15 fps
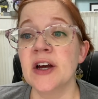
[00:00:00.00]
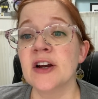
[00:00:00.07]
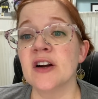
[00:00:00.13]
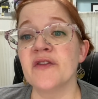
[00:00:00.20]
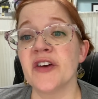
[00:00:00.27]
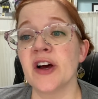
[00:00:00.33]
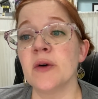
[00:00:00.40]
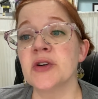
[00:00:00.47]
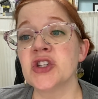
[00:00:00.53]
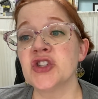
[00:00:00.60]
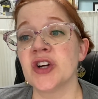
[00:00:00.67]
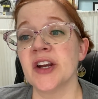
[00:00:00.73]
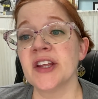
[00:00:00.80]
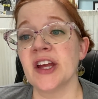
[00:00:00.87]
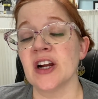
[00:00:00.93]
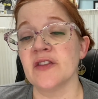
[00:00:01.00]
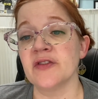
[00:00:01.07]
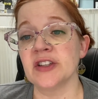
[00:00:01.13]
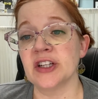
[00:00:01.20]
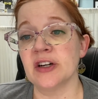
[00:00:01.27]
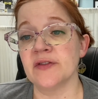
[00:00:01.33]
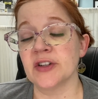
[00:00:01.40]
Her veil was drawn
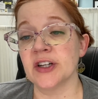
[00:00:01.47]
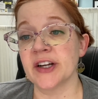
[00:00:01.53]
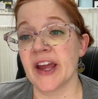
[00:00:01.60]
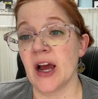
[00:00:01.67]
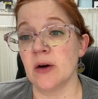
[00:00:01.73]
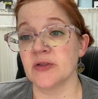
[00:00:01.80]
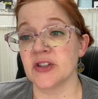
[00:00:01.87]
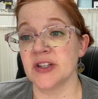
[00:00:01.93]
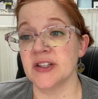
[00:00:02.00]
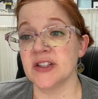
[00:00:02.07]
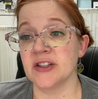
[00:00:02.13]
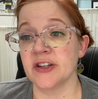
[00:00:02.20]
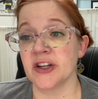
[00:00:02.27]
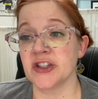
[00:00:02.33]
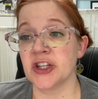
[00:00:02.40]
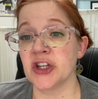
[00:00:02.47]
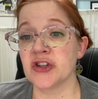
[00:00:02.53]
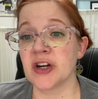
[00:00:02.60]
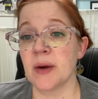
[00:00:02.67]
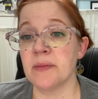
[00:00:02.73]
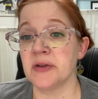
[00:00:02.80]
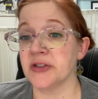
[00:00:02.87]
carefully over her countenance, and yet she
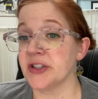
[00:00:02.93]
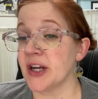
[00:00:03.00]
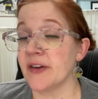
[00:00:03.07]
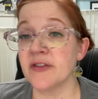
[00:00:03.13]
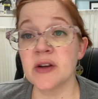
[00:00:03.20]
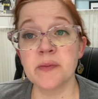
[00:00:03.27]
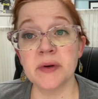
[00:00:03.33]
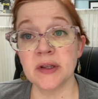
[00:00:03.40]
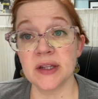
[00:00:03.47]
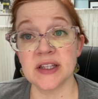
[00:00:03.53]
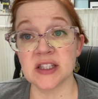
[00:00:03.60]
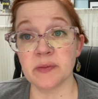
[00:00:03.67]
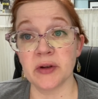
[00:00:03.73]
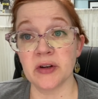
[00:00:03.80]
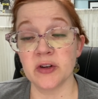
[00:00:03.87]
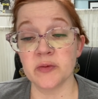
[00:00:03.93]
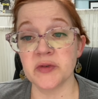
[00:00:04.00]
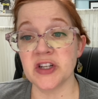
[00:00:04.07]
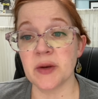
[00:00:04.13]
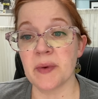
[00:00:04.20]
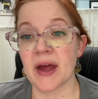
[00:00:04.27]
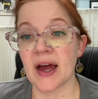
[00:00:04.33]
trembled at every policeman whom
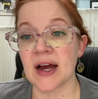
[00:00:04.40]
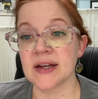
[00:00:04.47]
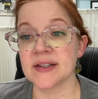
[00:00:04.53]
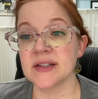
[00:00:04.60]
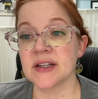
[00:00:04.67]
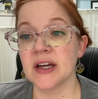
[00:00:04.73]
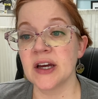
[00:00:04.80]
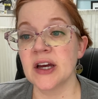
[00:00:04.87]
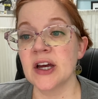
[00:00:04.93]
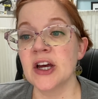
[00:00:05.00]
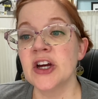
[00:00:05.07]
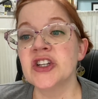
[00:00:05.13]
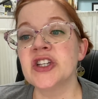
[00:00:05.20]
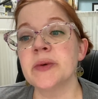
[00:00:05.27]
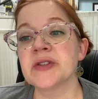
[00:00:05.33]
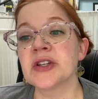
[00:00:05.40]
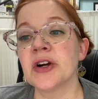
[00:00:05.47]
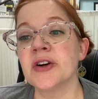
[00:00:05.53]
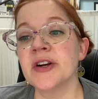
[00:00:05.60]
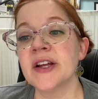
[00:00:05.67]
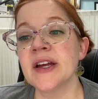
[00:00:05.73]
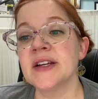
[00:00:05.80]
she passed. She was
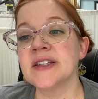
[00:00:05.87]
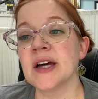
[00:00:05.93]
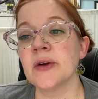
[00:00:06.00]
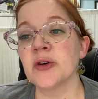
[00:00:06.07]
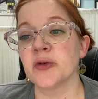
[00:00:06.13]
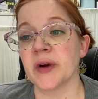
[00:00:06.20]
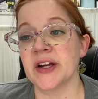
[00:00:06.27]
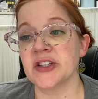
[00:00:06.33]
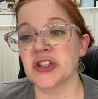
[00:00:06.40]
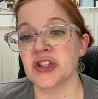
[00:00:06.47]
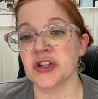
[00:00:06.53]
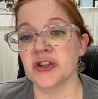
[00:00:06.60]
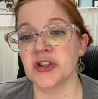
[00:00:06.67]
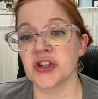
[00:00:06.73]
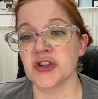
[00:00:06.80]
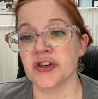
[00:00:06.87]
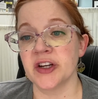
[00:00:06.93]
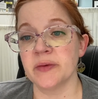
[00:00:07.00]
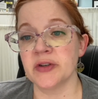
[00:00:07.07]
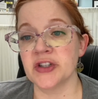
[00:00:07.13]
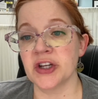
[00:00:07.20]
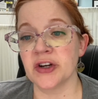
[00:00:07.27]
hurrying down Gracechurch
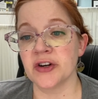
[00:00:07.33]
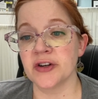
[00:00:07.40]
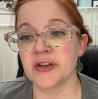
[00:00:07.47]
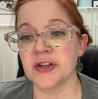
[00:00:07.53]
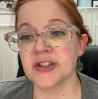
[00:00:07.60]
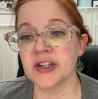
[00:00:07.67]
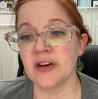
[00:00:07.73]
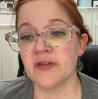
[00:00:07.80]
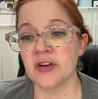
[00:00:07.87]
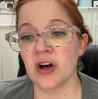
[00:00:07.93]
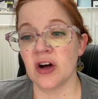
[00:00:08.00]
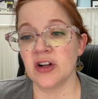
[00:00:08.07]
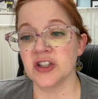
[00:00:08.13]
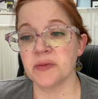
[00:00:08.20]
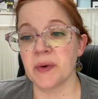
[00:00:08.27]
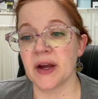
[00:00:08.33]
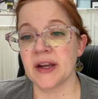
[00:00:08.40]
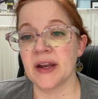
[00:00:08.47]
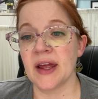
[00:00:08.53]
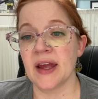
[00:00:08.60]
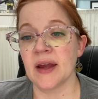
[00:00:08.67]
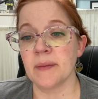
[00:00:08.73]
Street when she heard herself called by
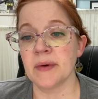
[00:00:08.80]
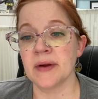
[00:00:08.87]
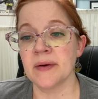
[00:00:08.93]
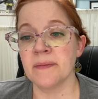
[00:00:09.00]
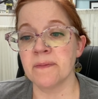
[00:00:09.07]
name.